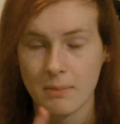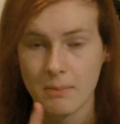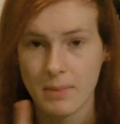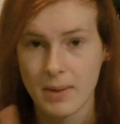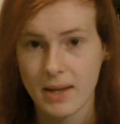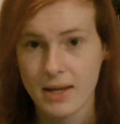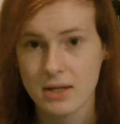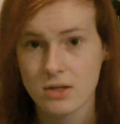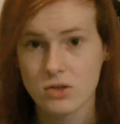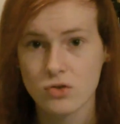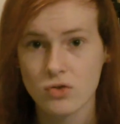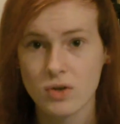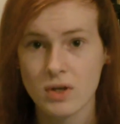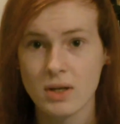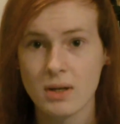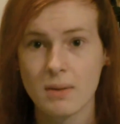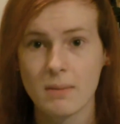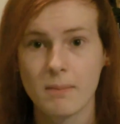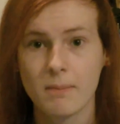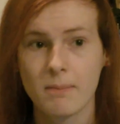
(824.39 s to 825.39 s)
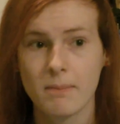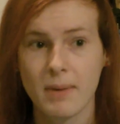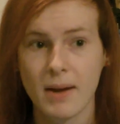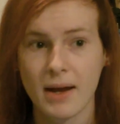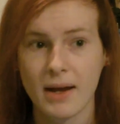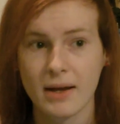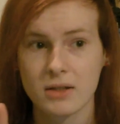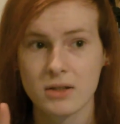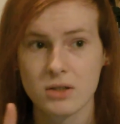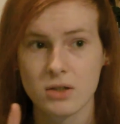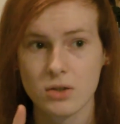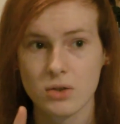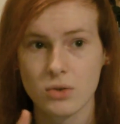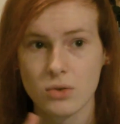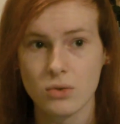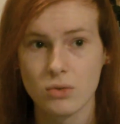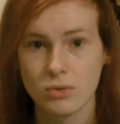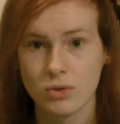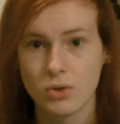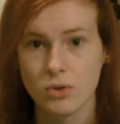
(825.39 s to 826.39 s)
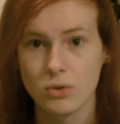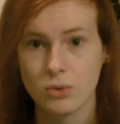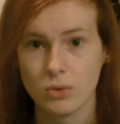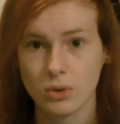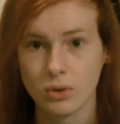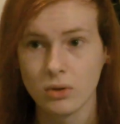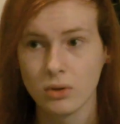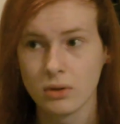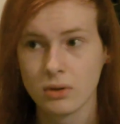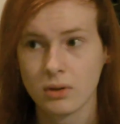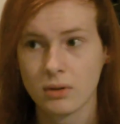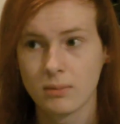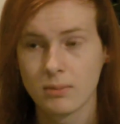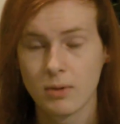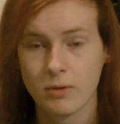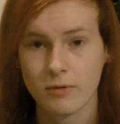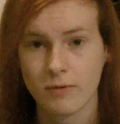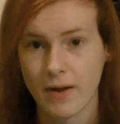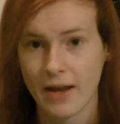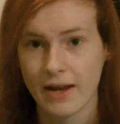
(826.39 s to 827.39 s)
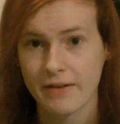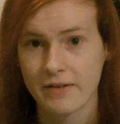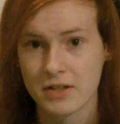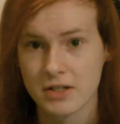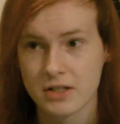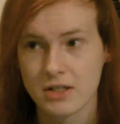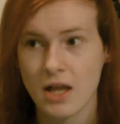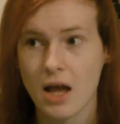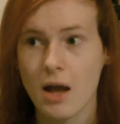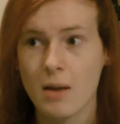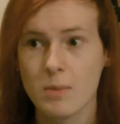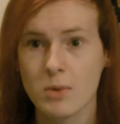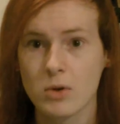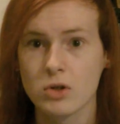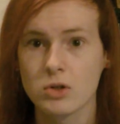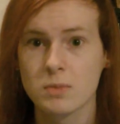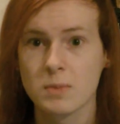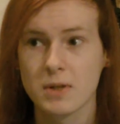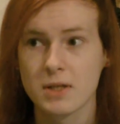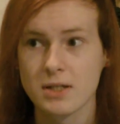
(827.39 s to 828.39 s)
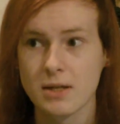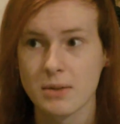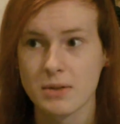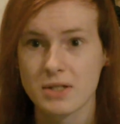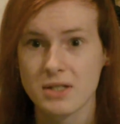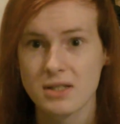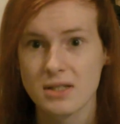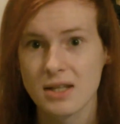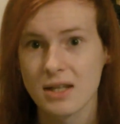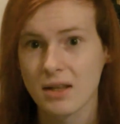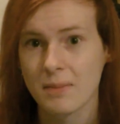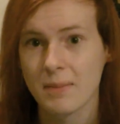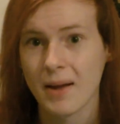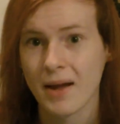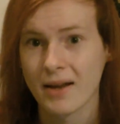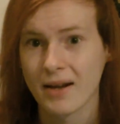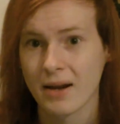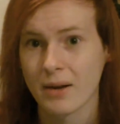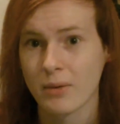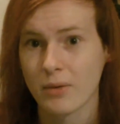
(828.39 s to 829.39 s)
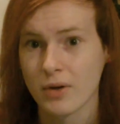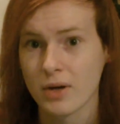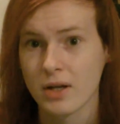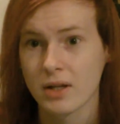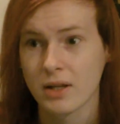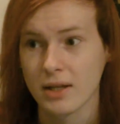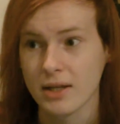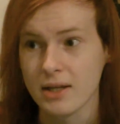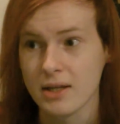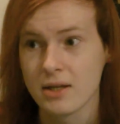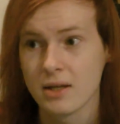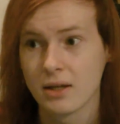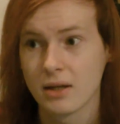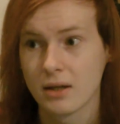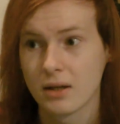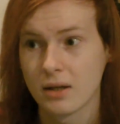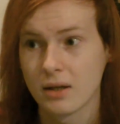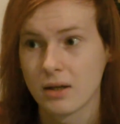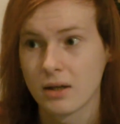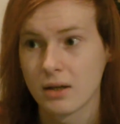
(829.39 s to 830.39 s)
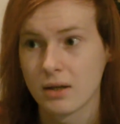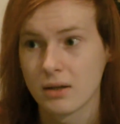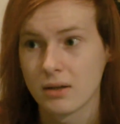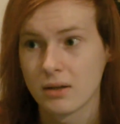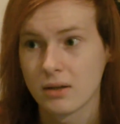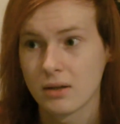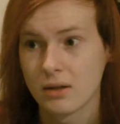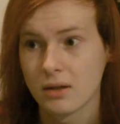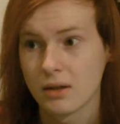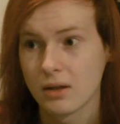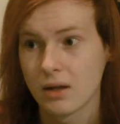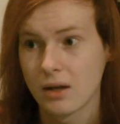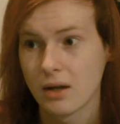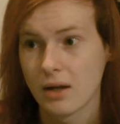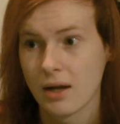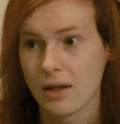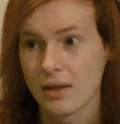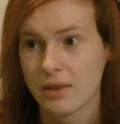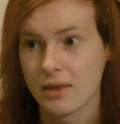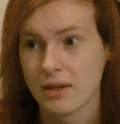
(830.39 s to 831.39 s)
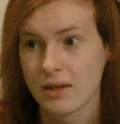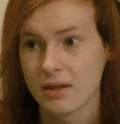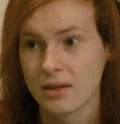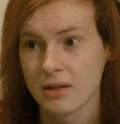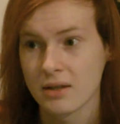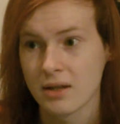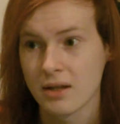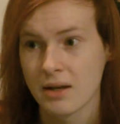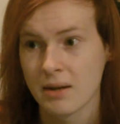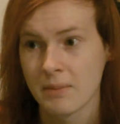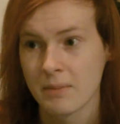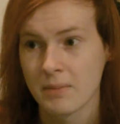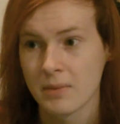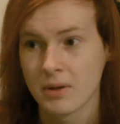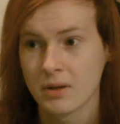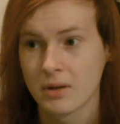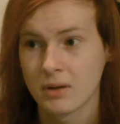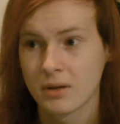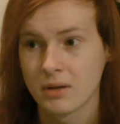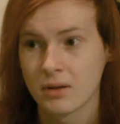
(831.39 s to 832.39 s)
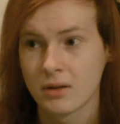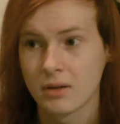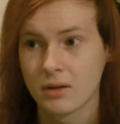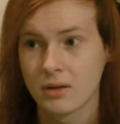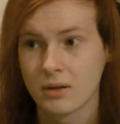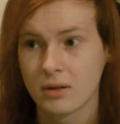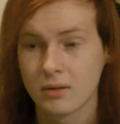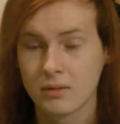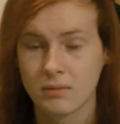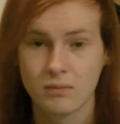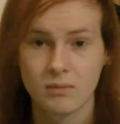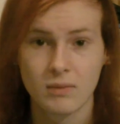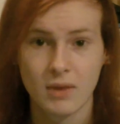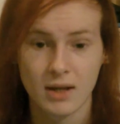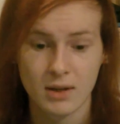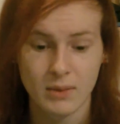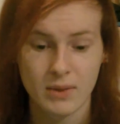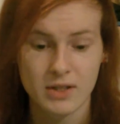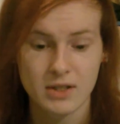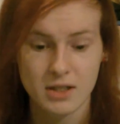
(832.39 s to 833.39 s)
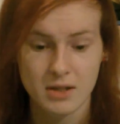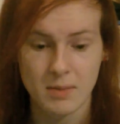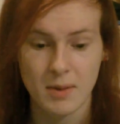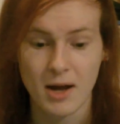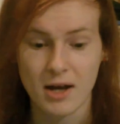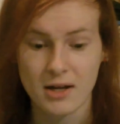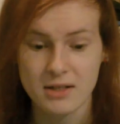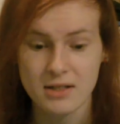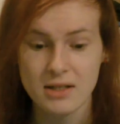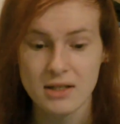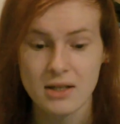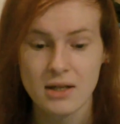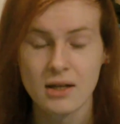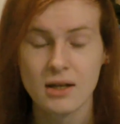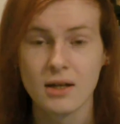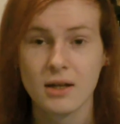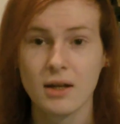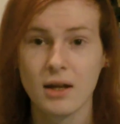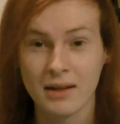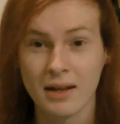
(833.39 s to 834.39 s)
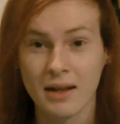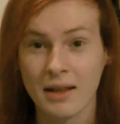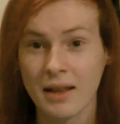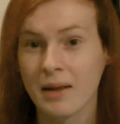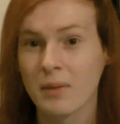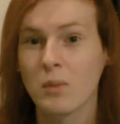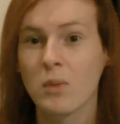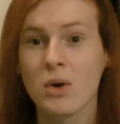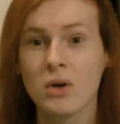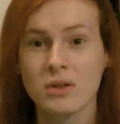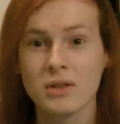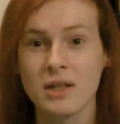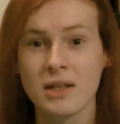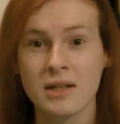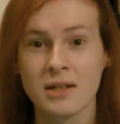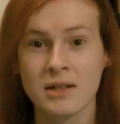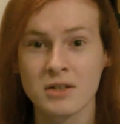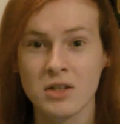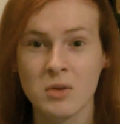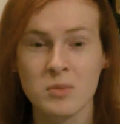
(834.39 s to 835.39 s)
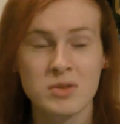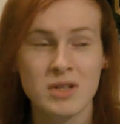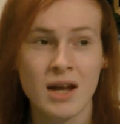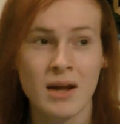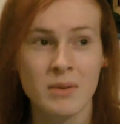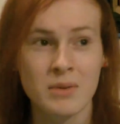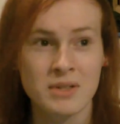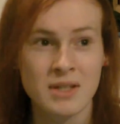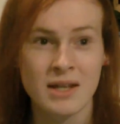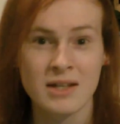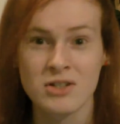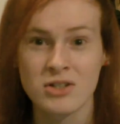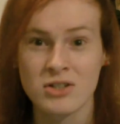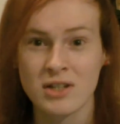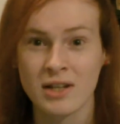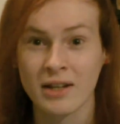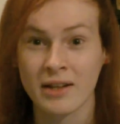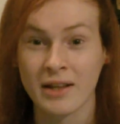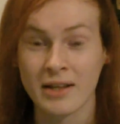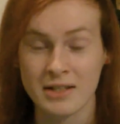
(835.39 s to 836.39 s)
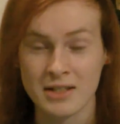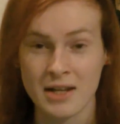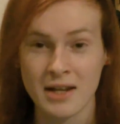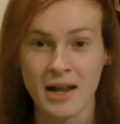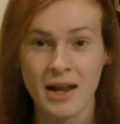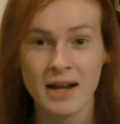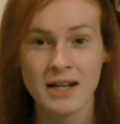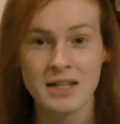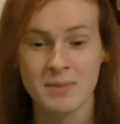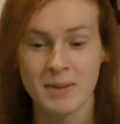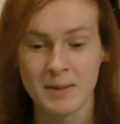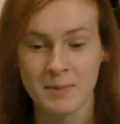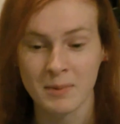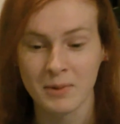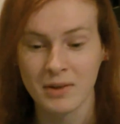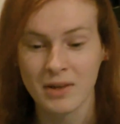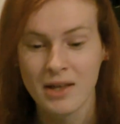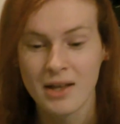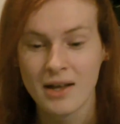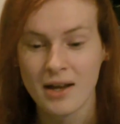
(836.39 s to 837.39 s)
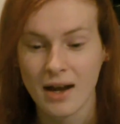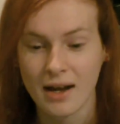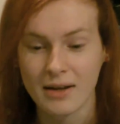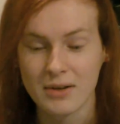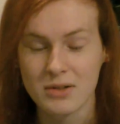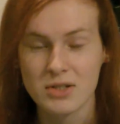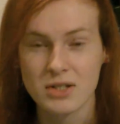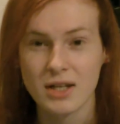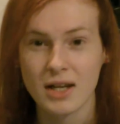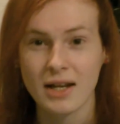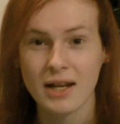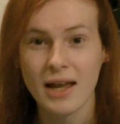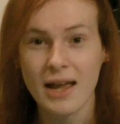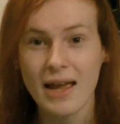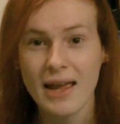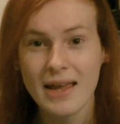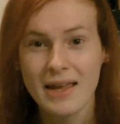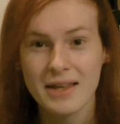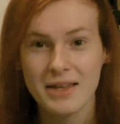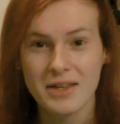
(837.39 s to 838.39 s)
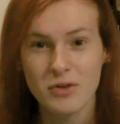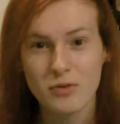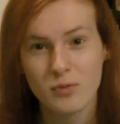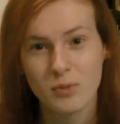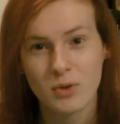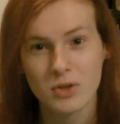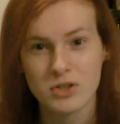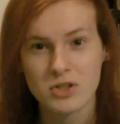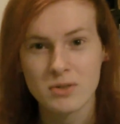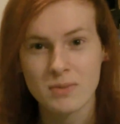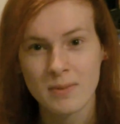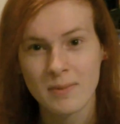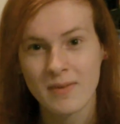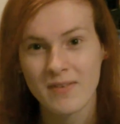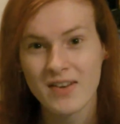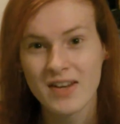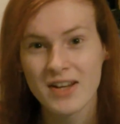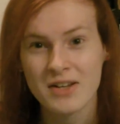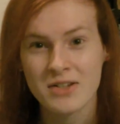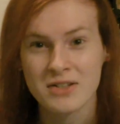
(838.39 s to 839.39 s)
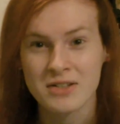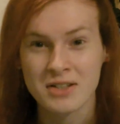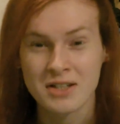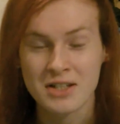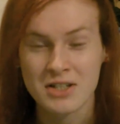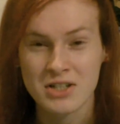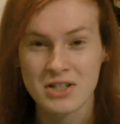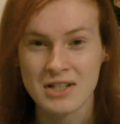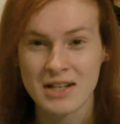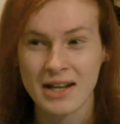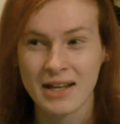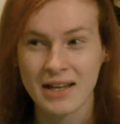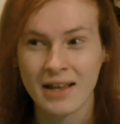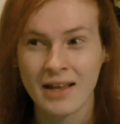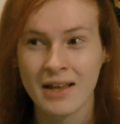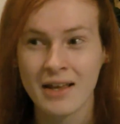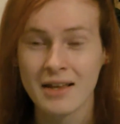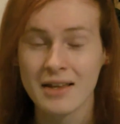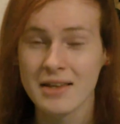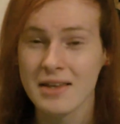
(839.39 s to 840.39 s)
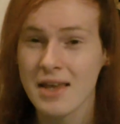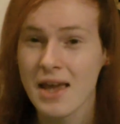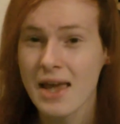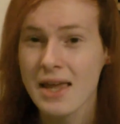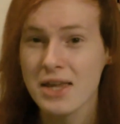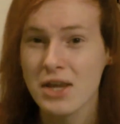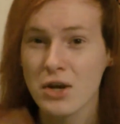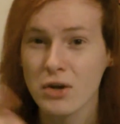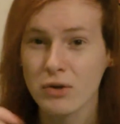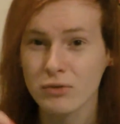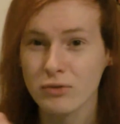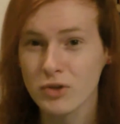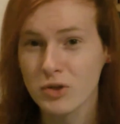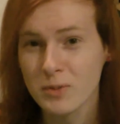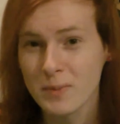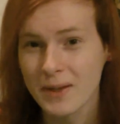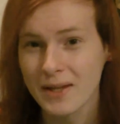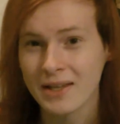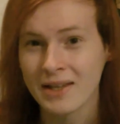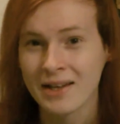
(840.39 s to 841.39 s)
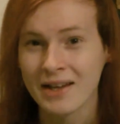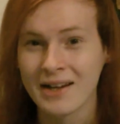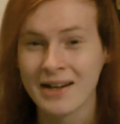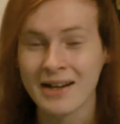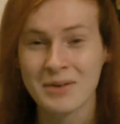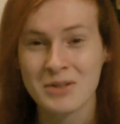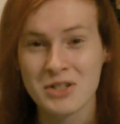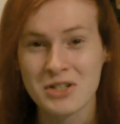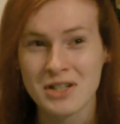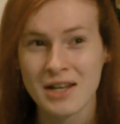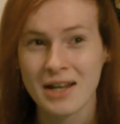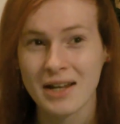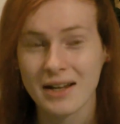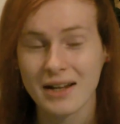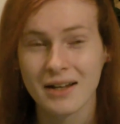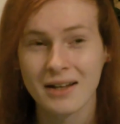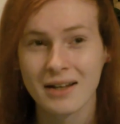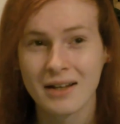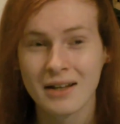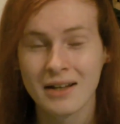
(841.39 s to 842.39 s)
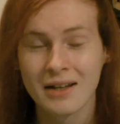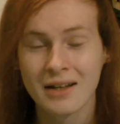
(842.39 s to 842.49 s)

and Baker Street back to Google, but via a Starbucks because I was still about an hour early. And then, um, then I went to the party. I, I like walked in, and Tom Scott was there, just like saying hi to people. And I was just like, "Hey, you've watched some of my videos," and he's just like, "Yeah, you're Ruby," and I was just like,